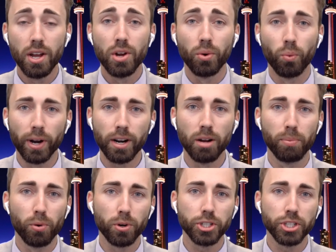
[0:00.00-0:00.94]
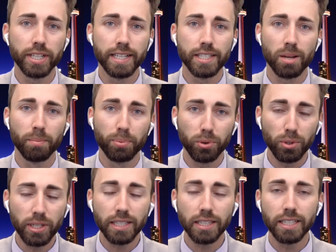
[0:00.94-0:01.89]
where abortion is
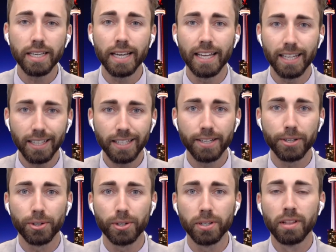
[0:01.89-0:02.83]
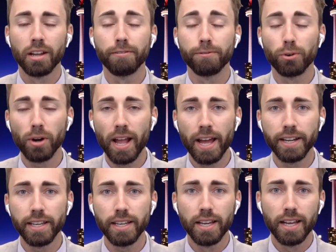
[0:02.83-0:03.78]
completely illegal for
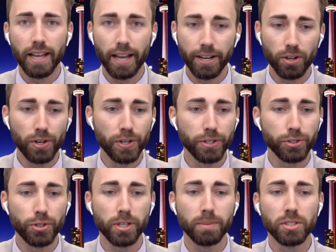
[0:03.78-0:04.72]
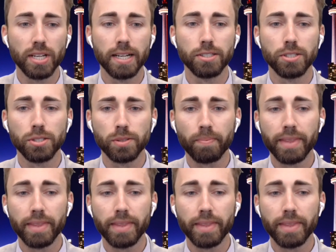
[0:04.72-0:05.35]
any and all circumstances.